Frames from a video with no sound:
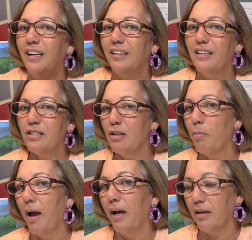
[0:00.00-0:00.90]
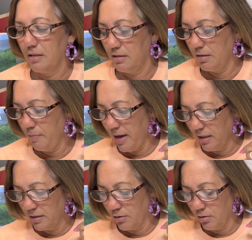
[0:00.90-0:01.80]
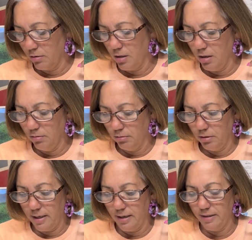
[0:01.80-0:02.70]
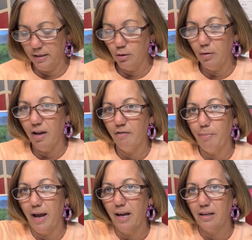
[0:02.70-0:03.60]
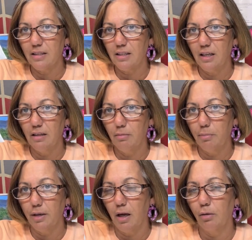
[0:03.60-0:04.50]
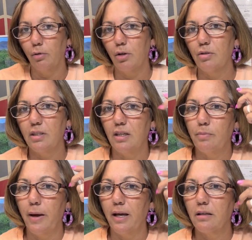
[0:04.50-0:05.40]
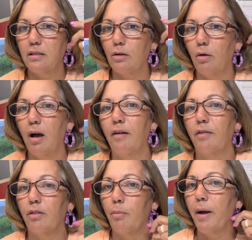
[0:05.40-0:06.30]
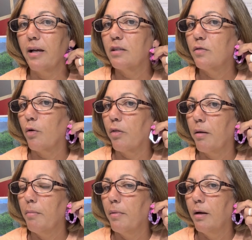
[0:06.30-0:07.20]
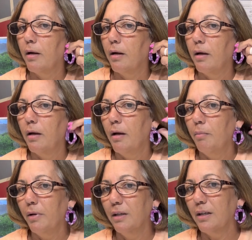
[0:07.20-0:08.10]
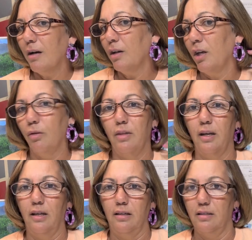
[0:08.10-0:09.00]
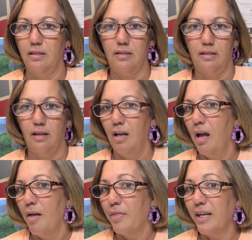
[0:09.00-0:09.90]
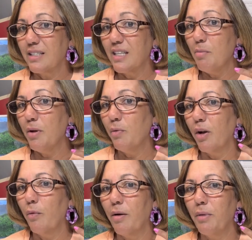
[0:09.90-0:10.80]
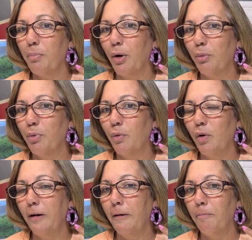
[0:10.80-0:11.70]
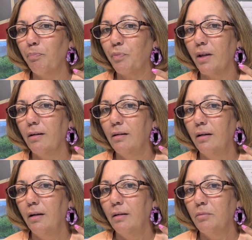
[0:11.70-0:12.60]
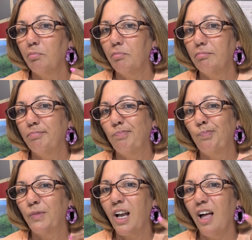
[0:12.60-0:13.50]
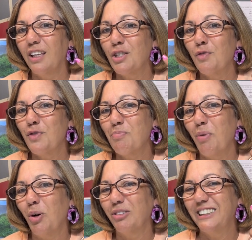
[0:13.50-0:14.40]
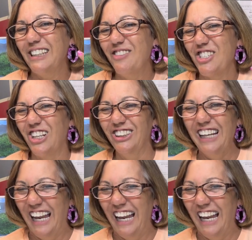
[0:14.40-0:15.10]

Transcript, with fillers: There's no backs. The backs are, I don't, yeah, they do have backs in them, but I don't use these backs, so I have other backs for them. But look how cute that is. That's going to be when I wear my purple um college football team shirt.